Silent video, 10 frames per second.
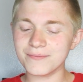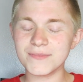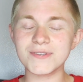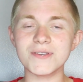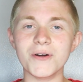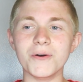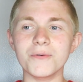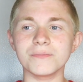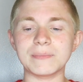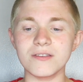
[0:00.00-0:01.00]

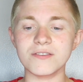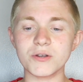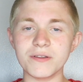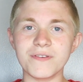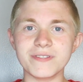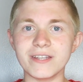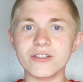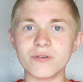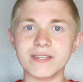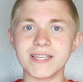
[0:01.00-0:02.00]
So 2015 to
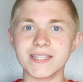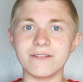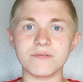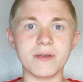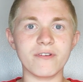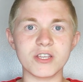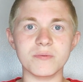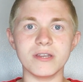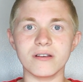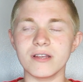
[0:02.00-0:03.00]
2016 was my
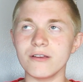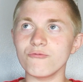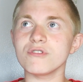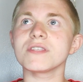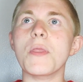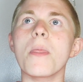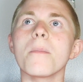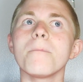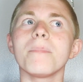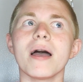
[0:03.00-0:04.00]
freshman year. It was
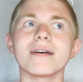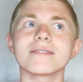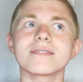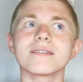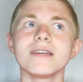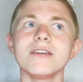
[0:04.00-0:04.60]
the best.